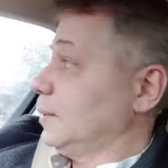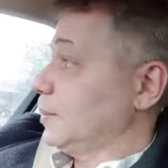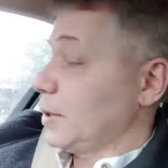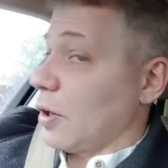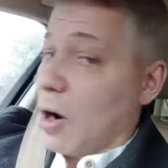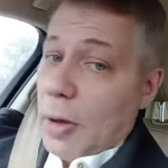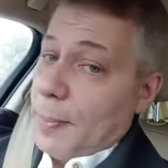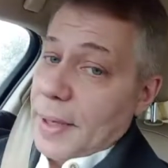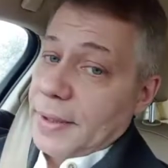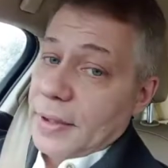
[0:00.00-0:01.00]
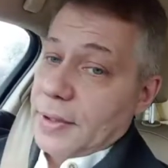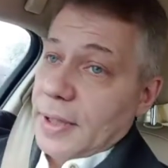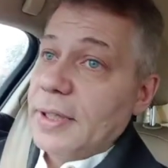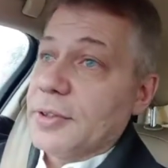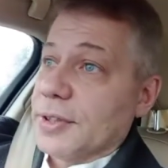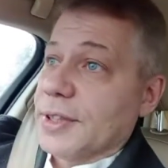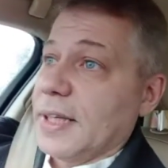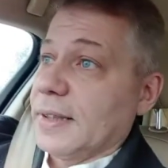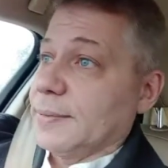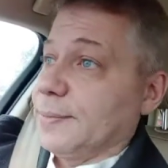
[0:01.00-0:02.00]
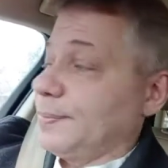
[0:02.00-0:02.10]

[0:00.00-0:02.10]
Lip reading: But you're all bending your knee to Satan.